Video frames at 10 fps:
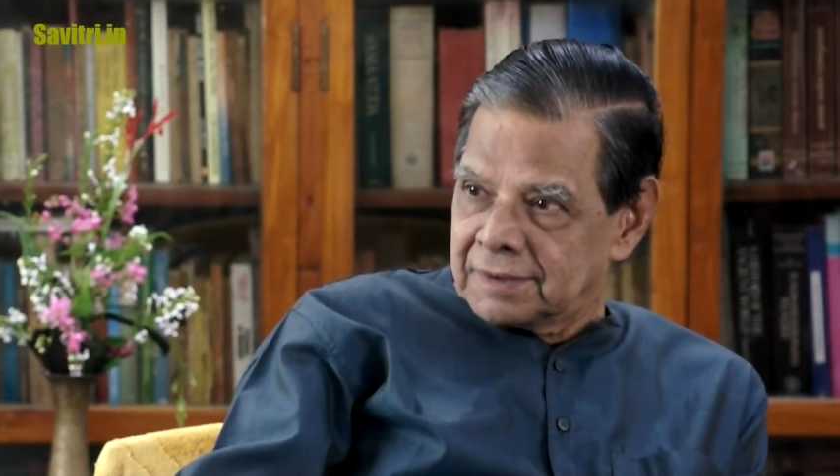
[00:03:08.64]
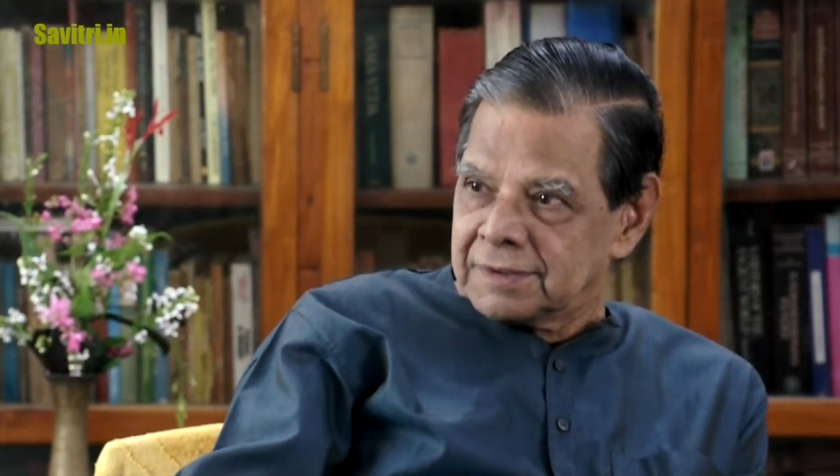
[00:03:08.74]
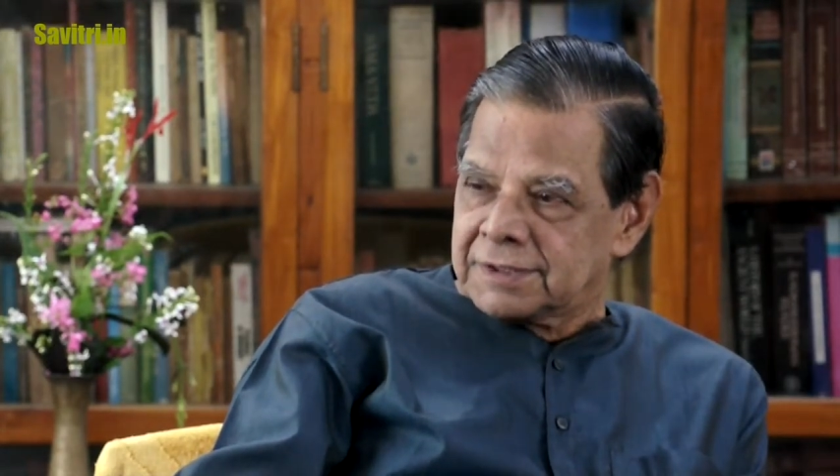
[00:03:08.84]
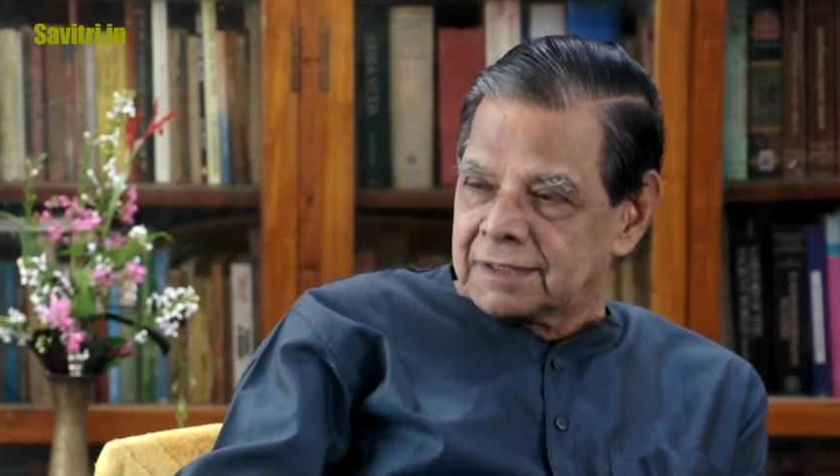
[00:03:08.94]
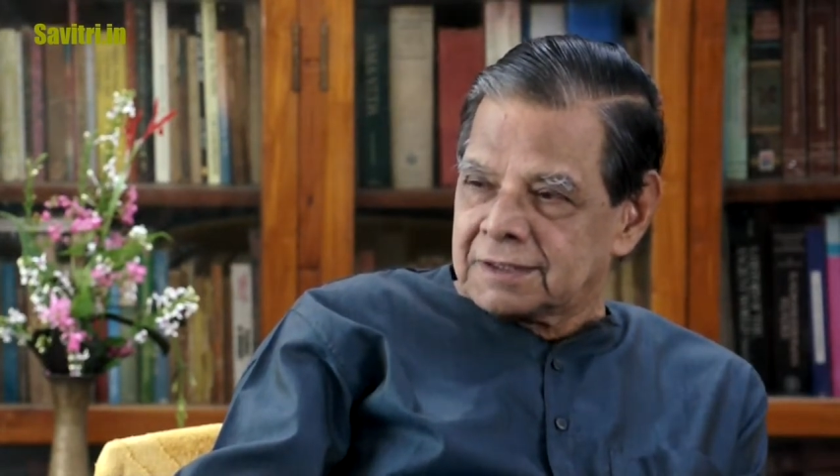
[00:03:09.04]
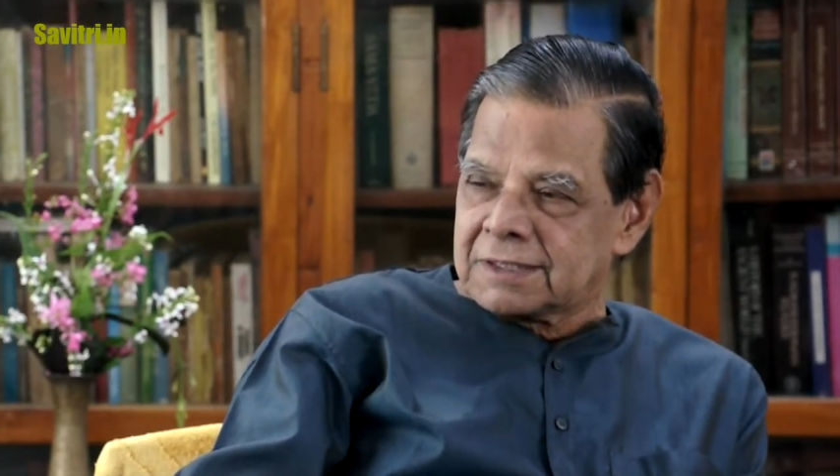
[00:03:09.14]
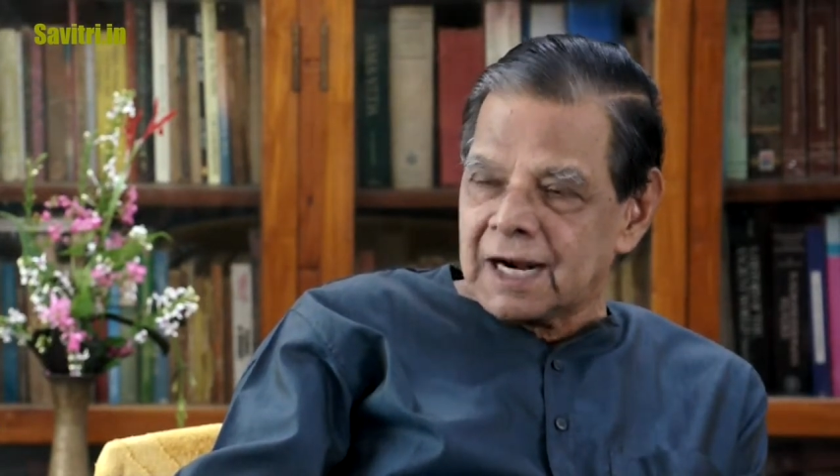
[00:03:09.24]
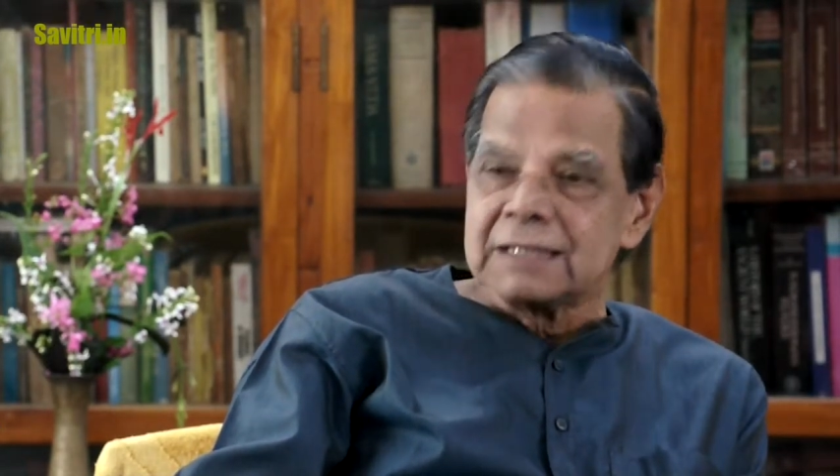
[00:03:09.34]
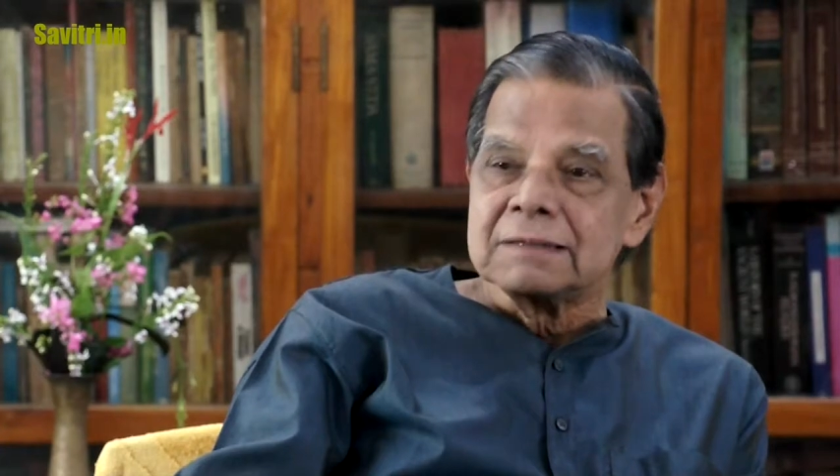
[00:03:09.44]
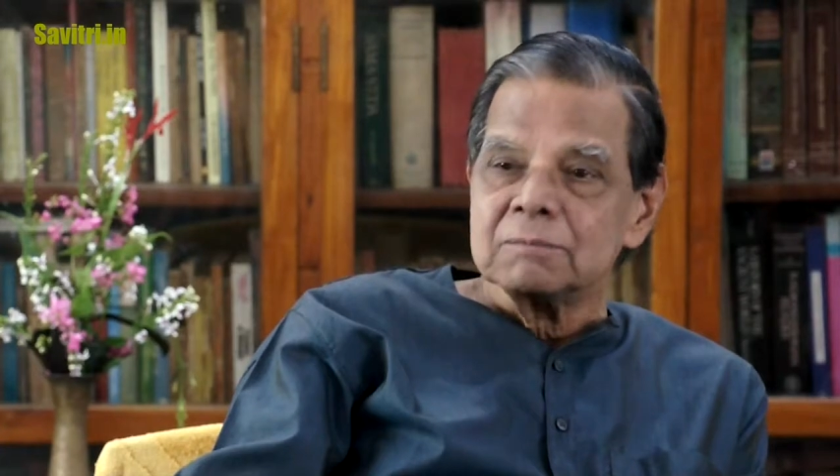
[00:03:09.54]
Sat
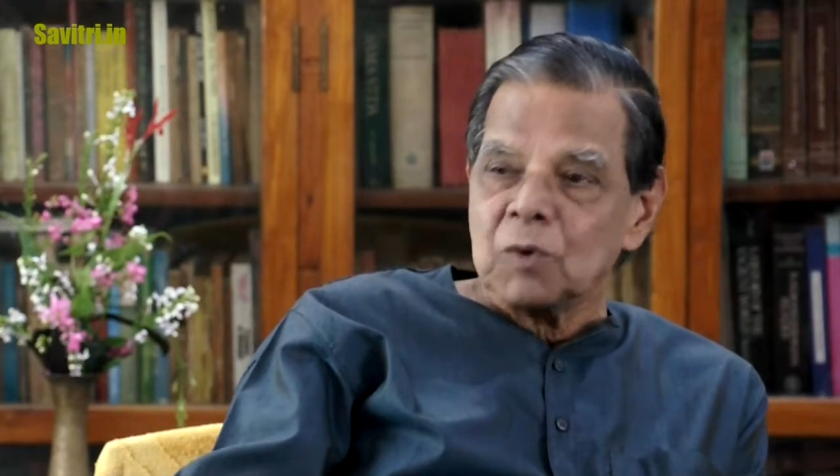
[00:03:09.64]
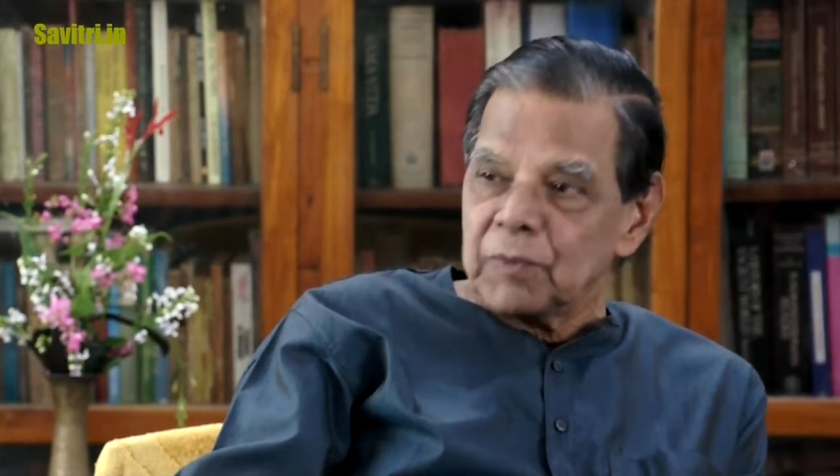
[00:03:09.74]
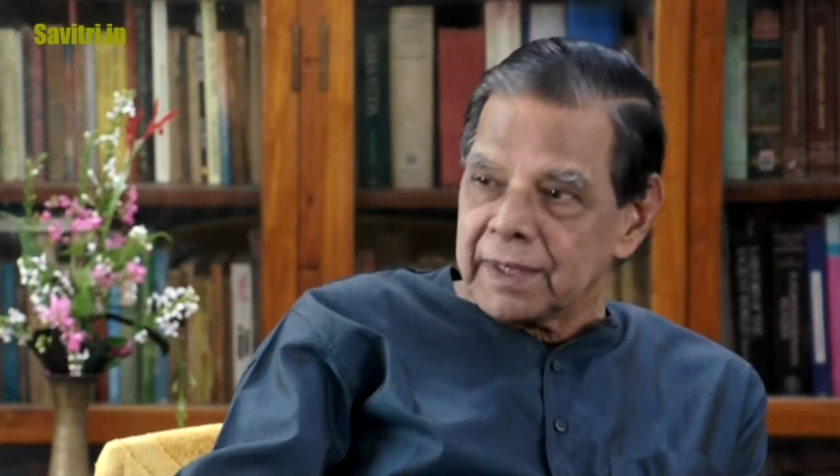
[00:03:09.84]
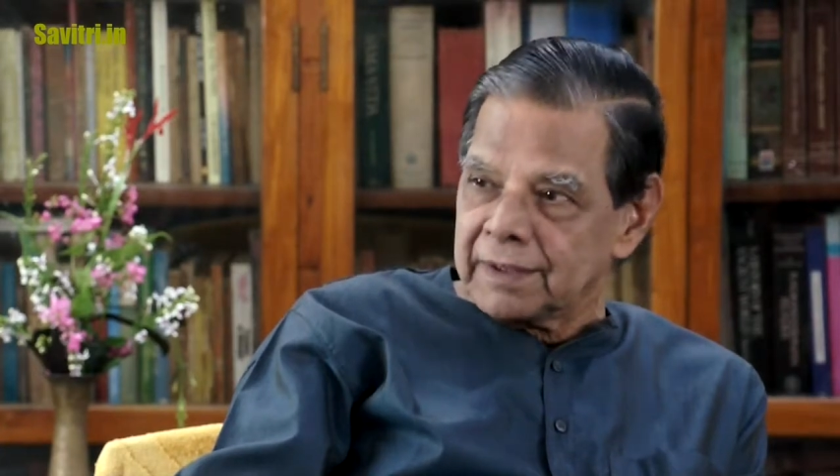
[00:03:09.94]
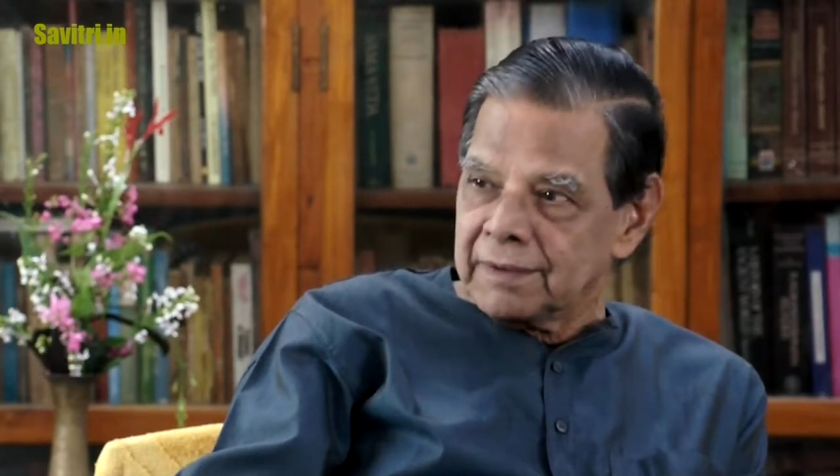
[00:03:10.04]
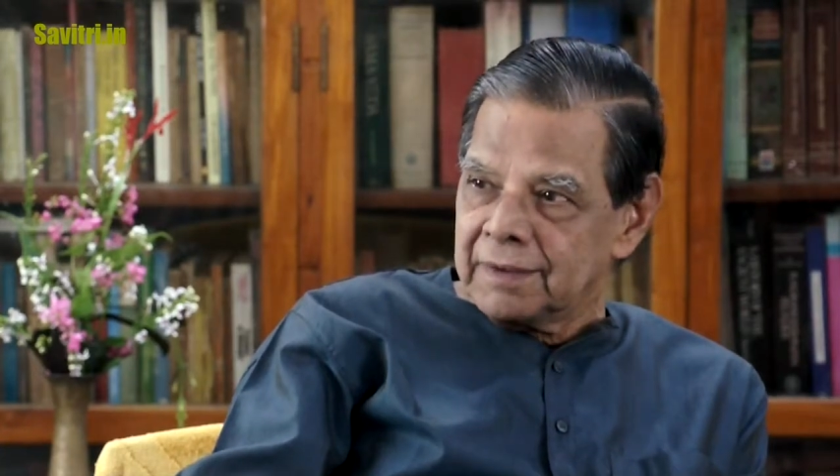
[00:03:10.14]
starts moving